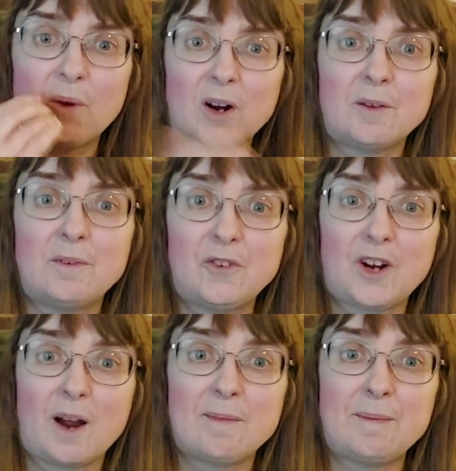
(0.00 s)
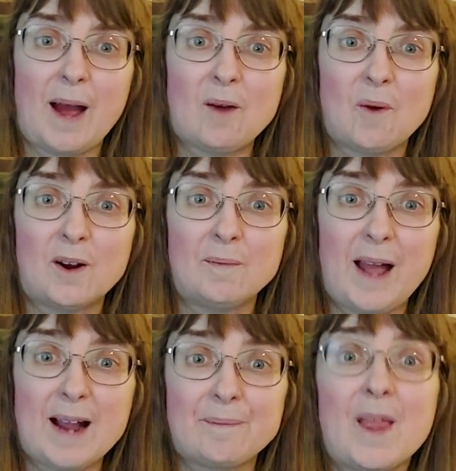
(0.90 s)
Welcome if you're coming back. Welcome
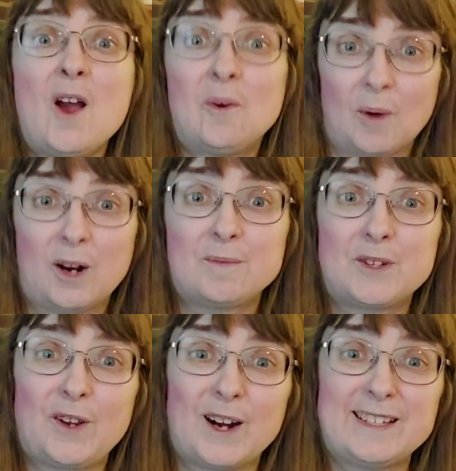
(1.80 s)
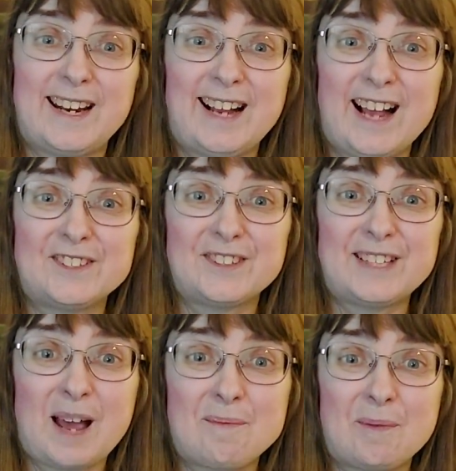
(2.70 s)
back. Welcome to the Ark today, guys, on this
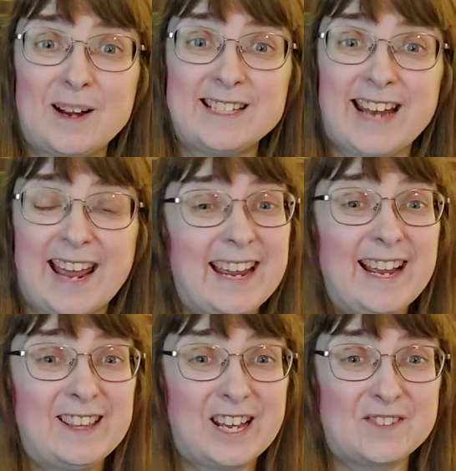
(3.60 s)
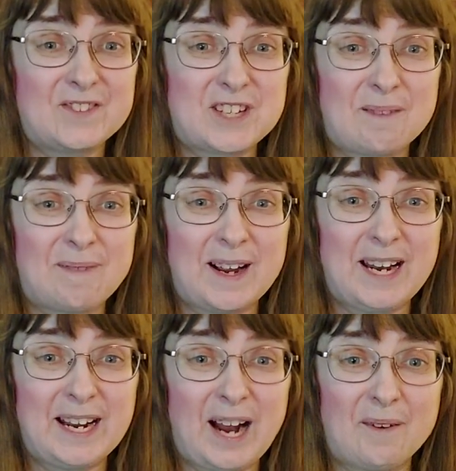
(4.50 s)
happy Wednesday. Thanks for stopping by and
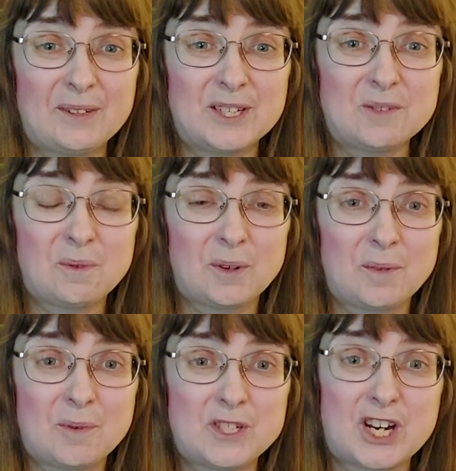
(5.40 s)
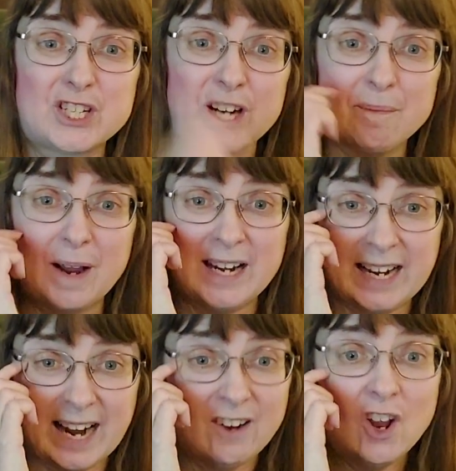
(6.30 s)
hanging out with us. We really appreciate you stopping by and
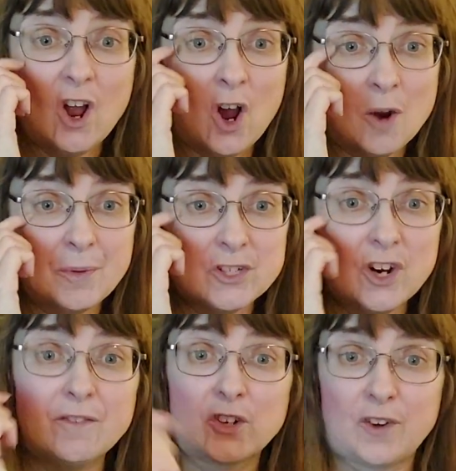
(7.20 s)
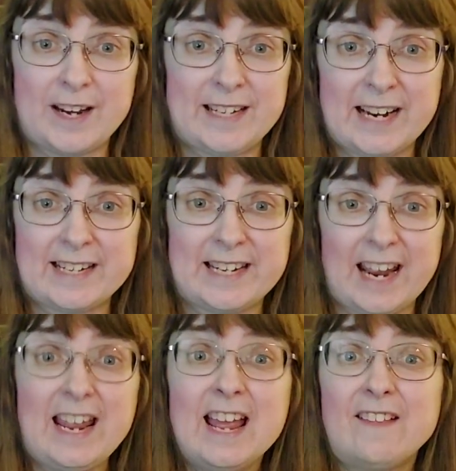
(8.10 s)
hanging out. Hope that you're having a great day
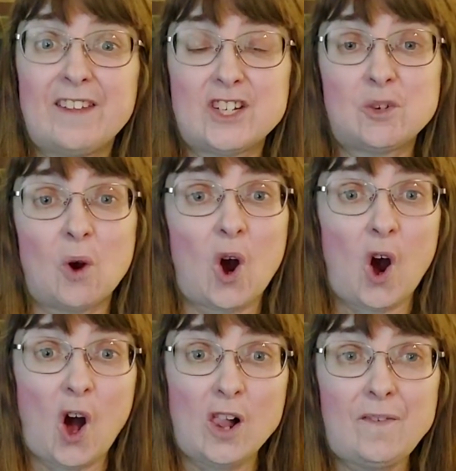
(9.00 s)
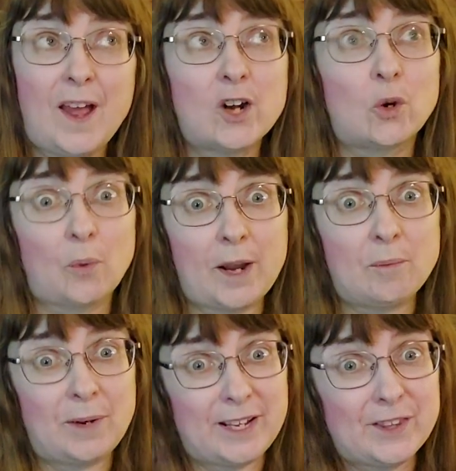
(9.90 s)
today, that you all have had a
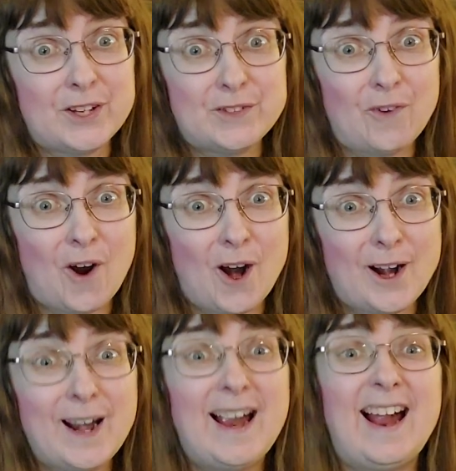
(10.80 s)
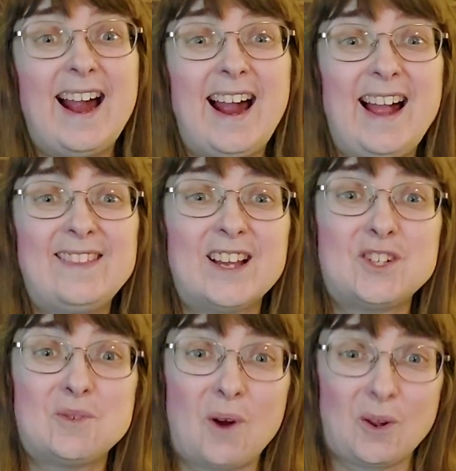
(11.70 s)
great week thus far, and
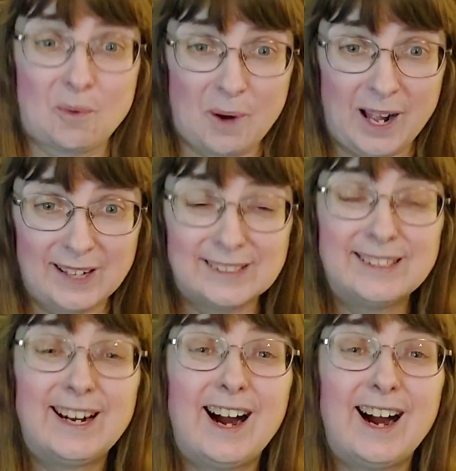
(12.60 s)
that you all are well.